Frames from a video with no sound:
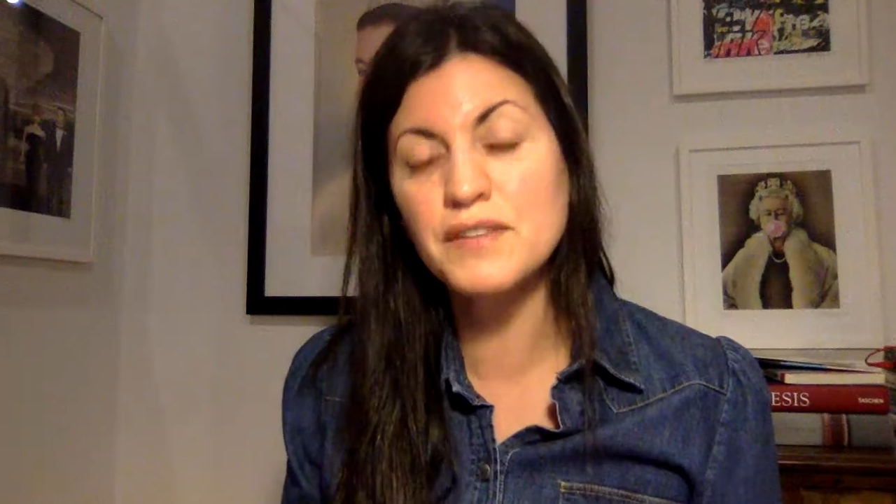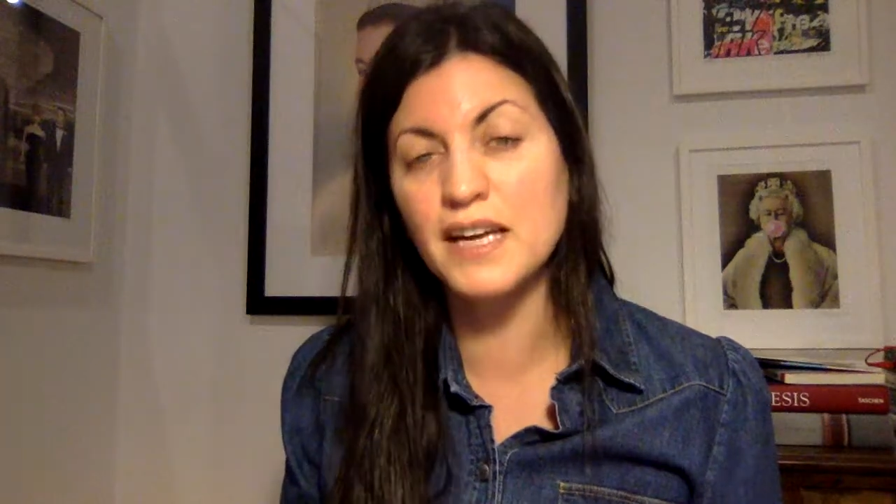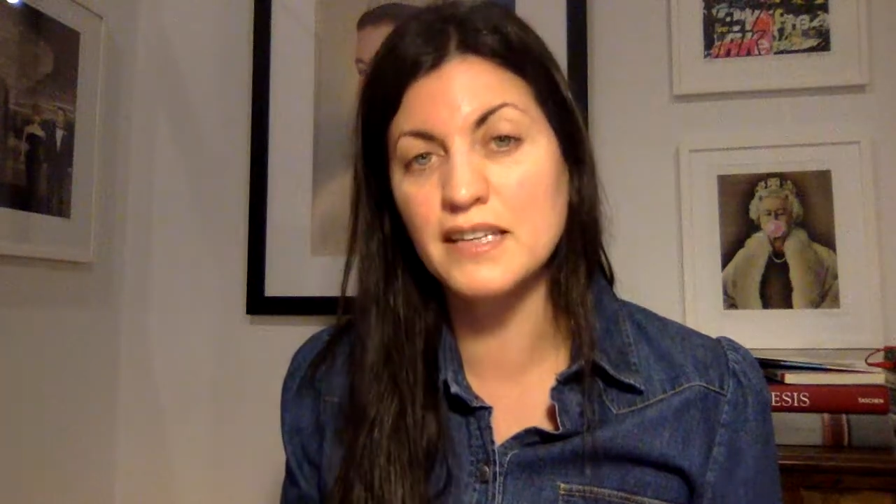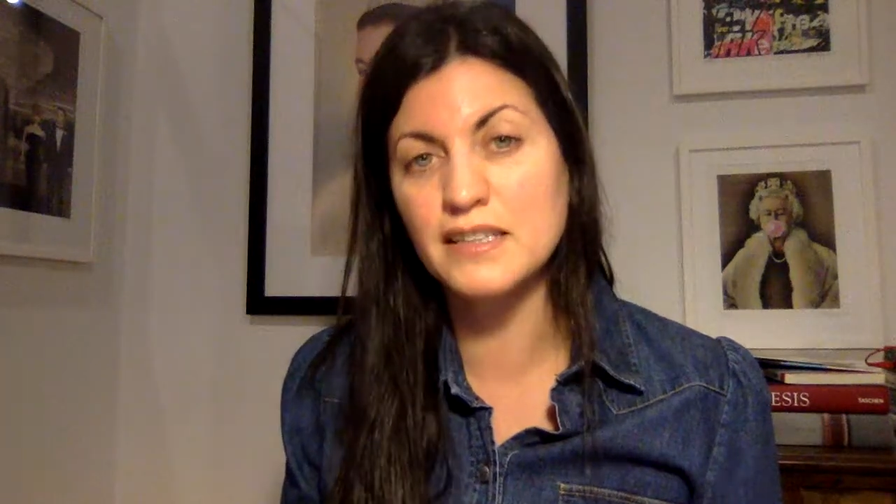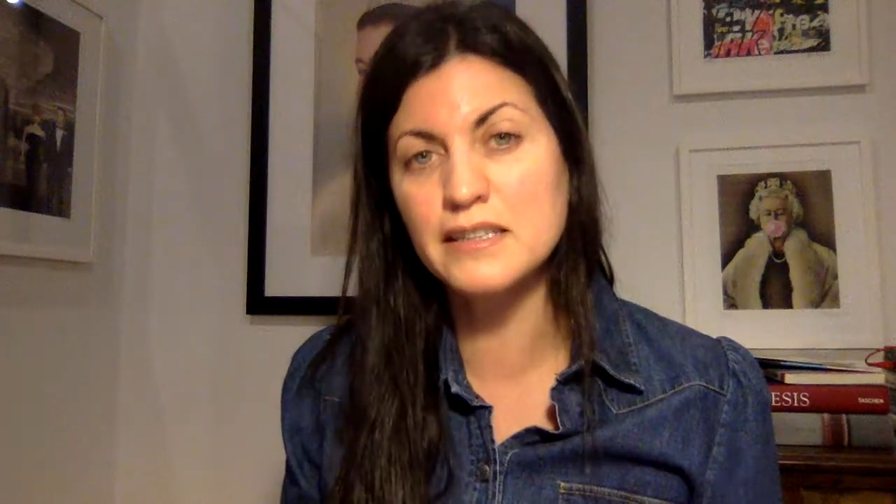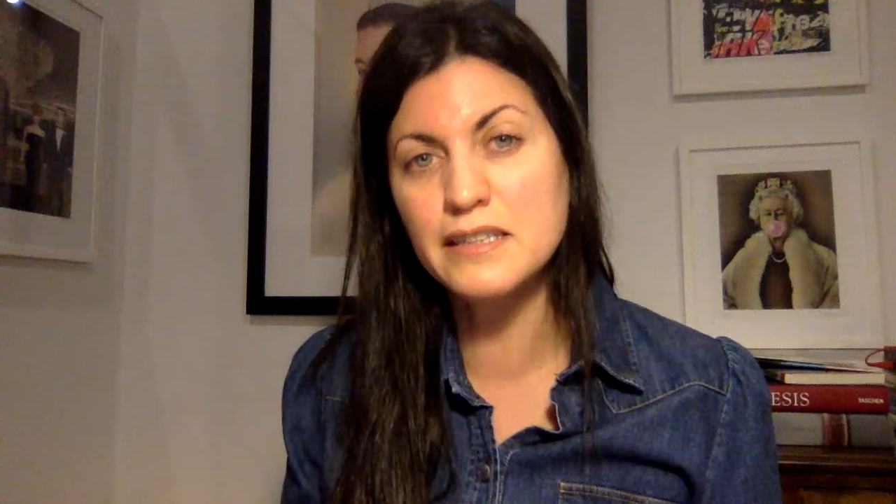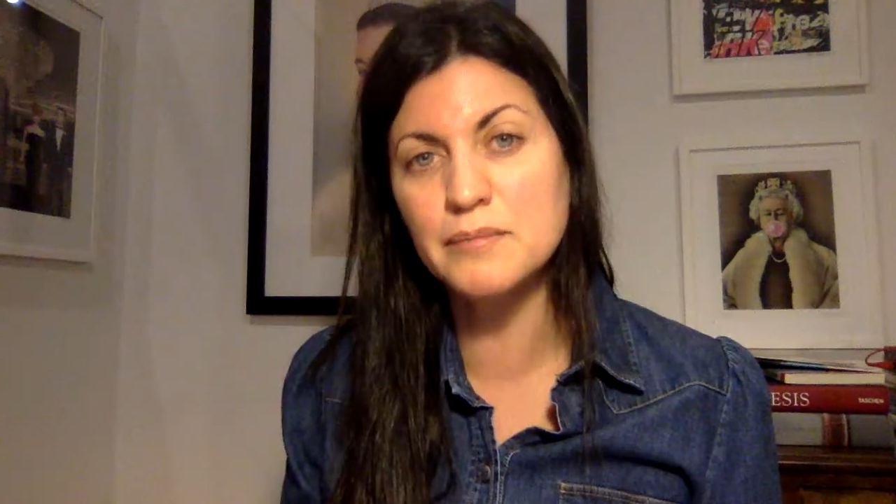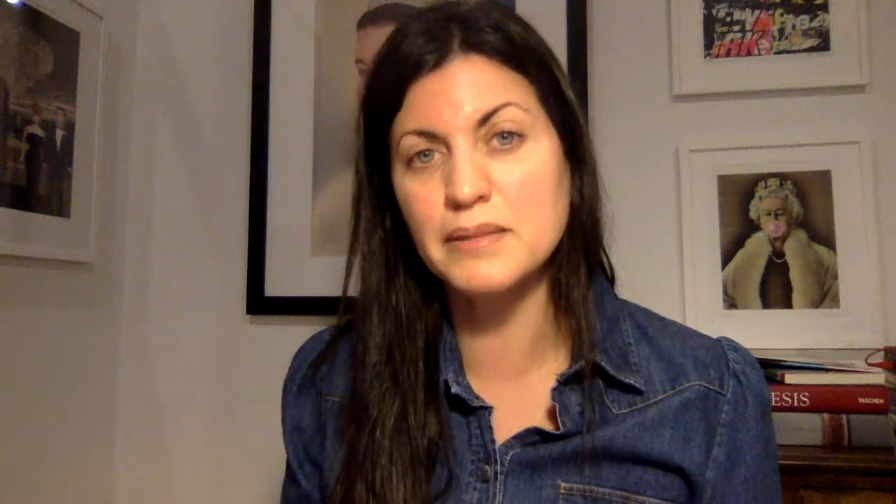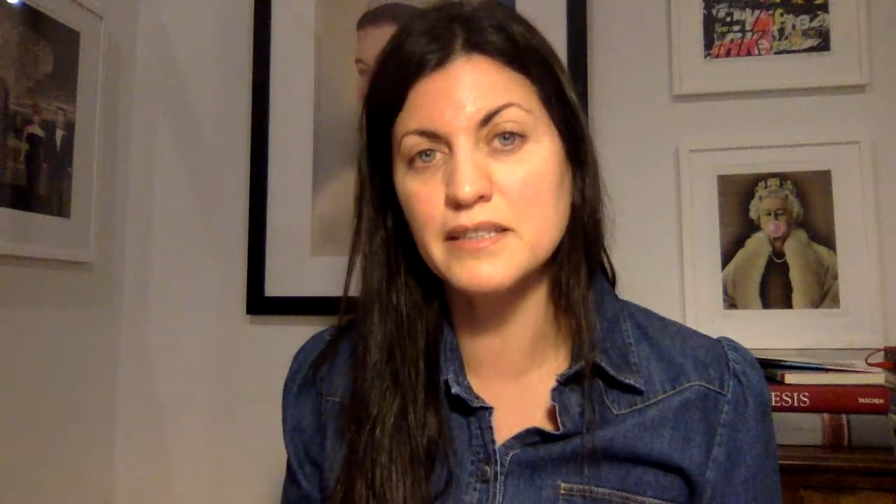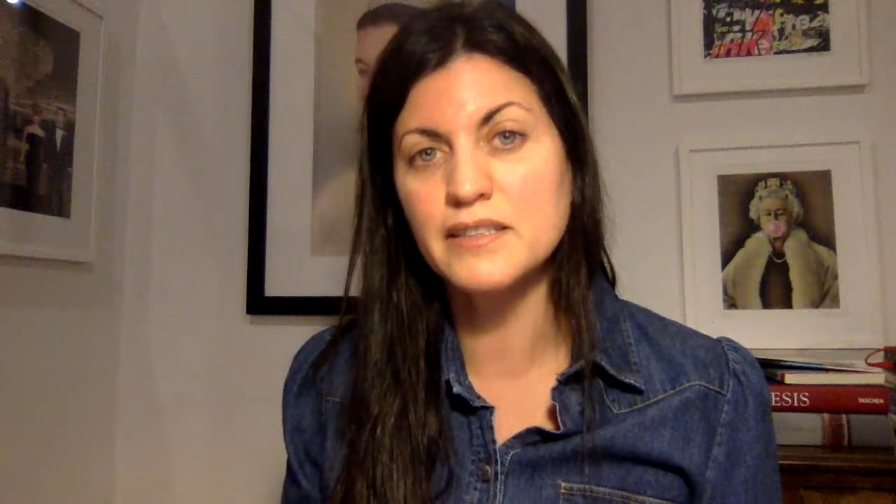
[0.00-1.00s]
that a little
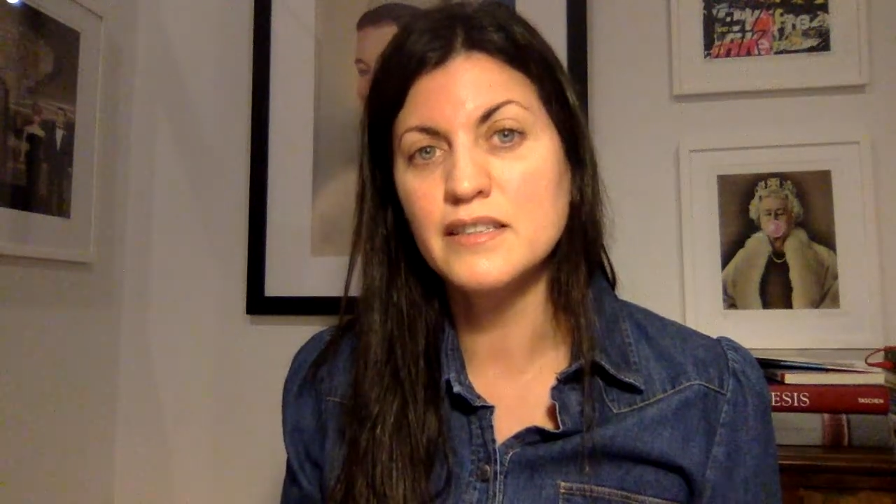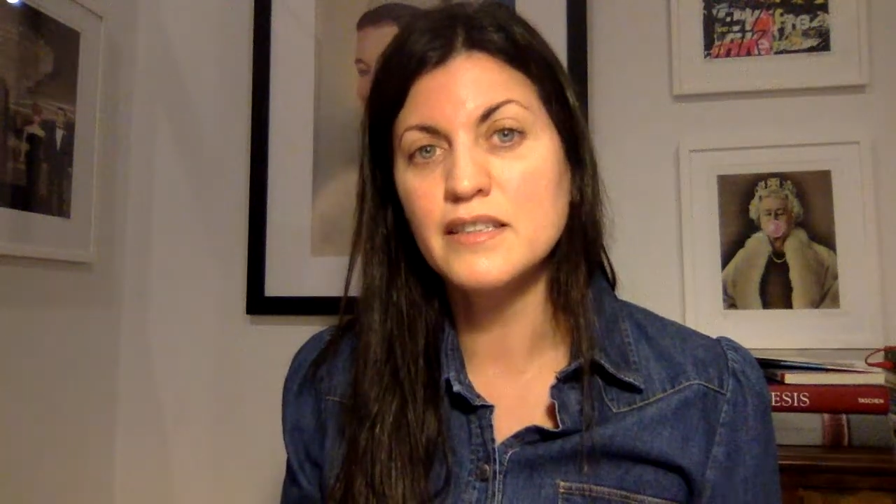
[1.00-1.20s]
bit